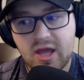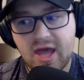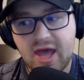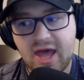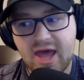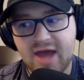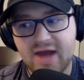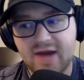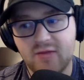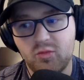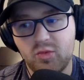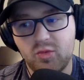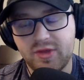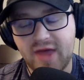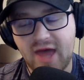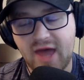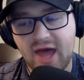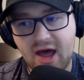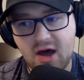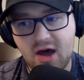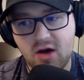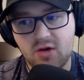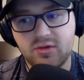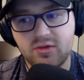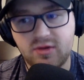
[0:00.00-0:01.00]
And with
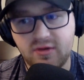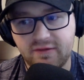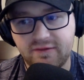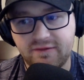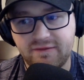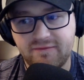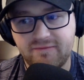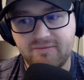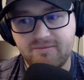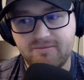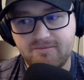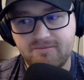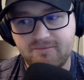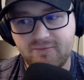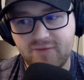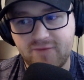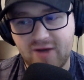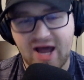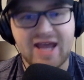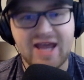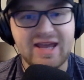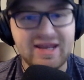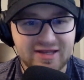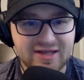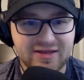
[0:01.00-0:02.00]
how
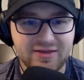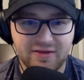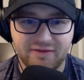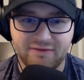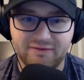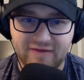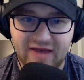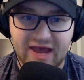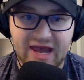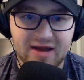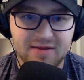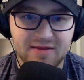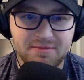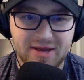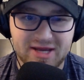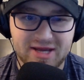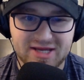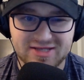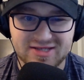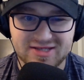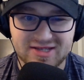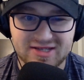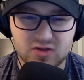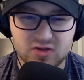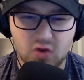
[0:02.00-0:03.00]
divided the fan
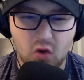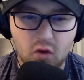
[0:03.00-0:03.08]
base is